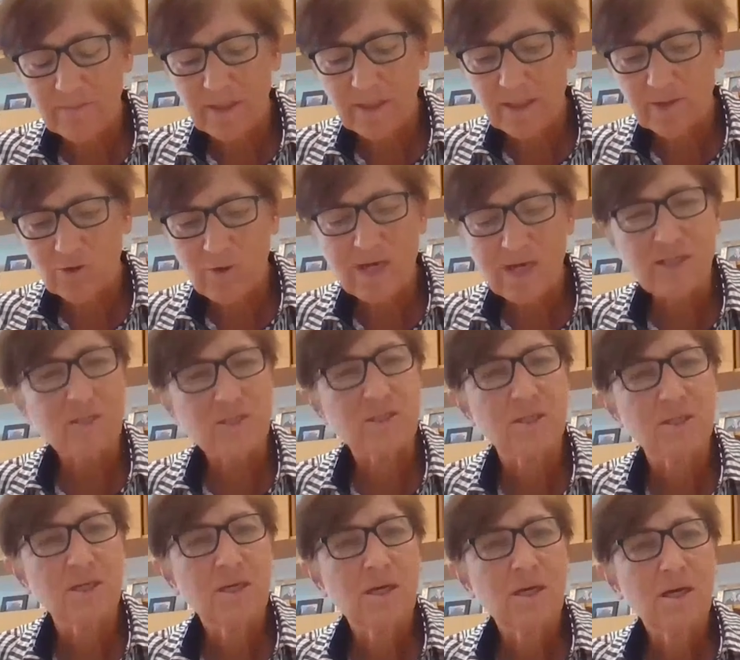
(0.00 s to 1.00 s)
address
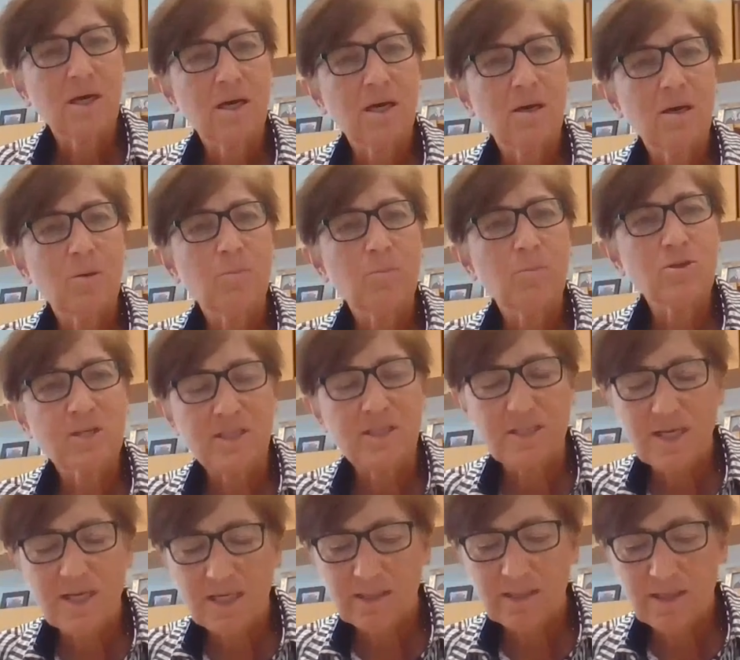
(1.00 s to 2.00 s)
uh, emerging
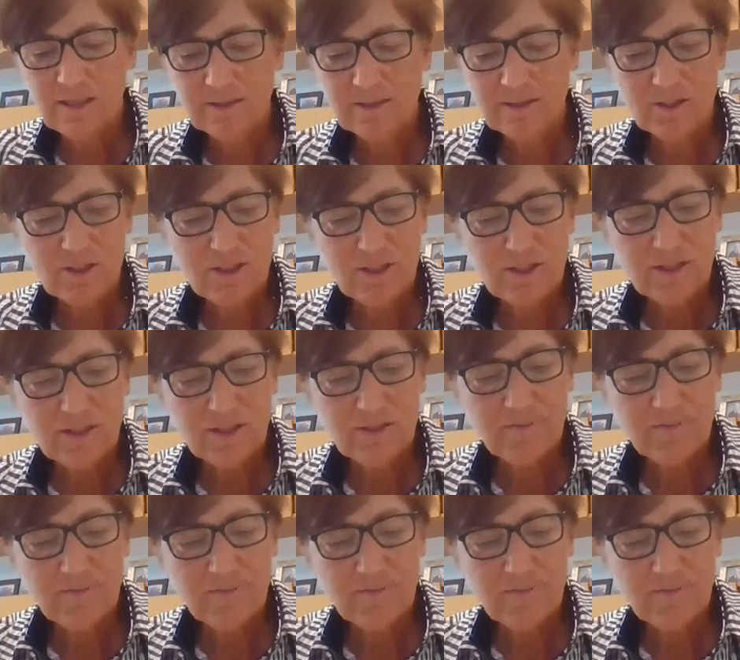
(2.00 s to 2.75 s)
technologies.